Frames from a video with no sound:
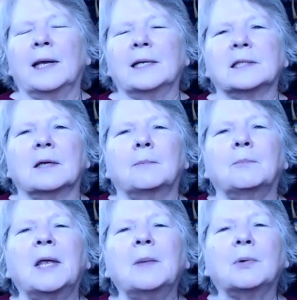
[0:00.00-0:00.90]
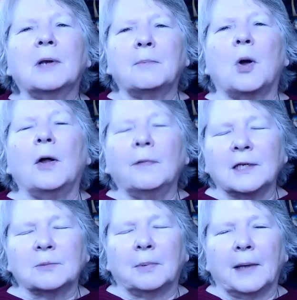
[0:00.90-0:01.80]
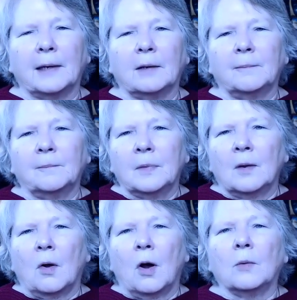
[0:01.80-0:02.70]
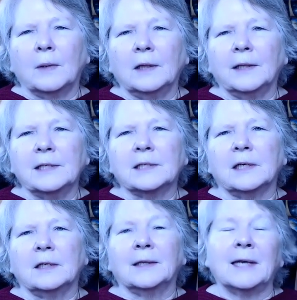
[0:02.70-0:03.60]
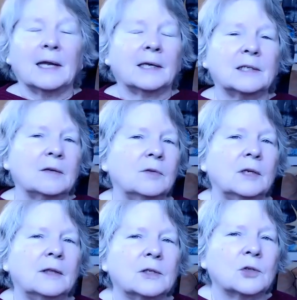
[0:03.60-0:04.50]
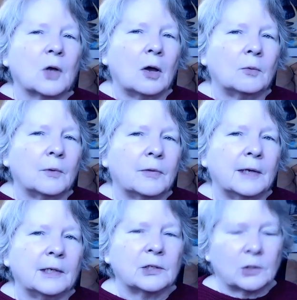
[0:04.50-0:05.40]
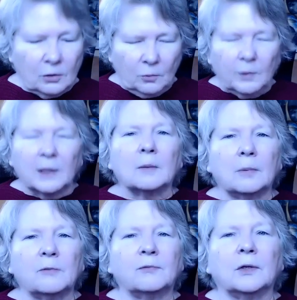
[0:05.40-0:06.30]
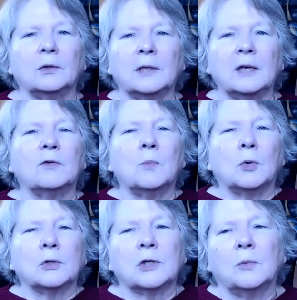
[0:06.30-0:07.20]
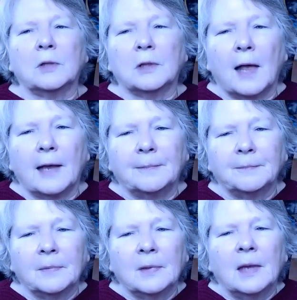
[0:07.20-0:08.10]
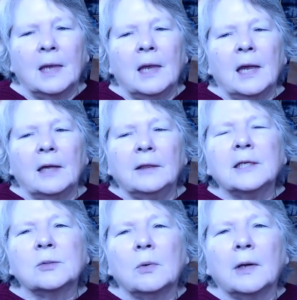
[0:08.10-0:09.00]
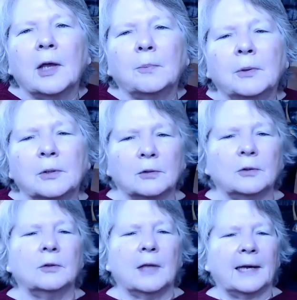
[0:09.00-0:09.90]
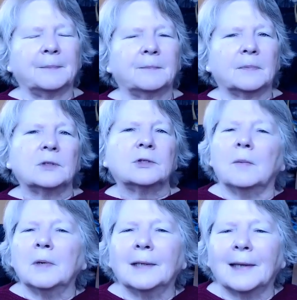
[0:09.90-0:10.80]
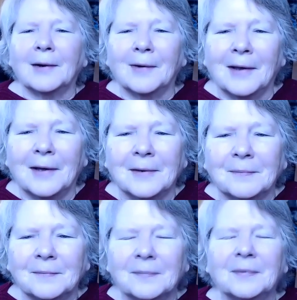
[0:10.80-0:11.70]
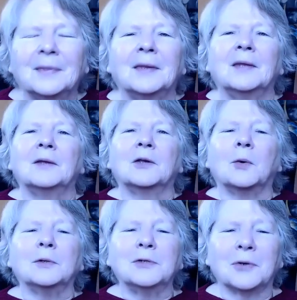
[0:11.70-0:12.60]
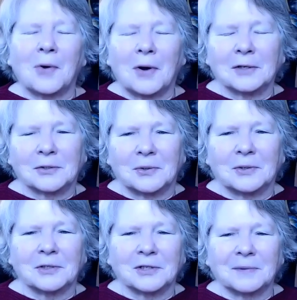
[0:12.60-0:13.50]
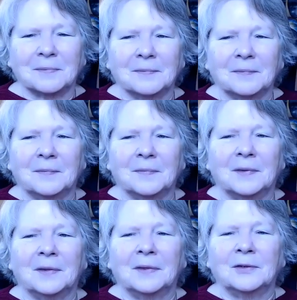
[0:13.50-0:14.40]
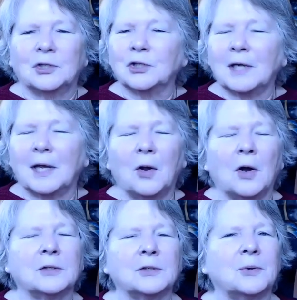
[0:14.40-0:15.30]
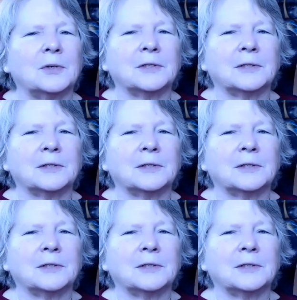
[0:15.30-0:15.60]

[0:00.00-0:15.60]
we as people up on this planet are releasing the negativity that's caught within us so that we can be filled even more so with light. And this will help you to do that. From Hilarion, go into your heart source. Just say heart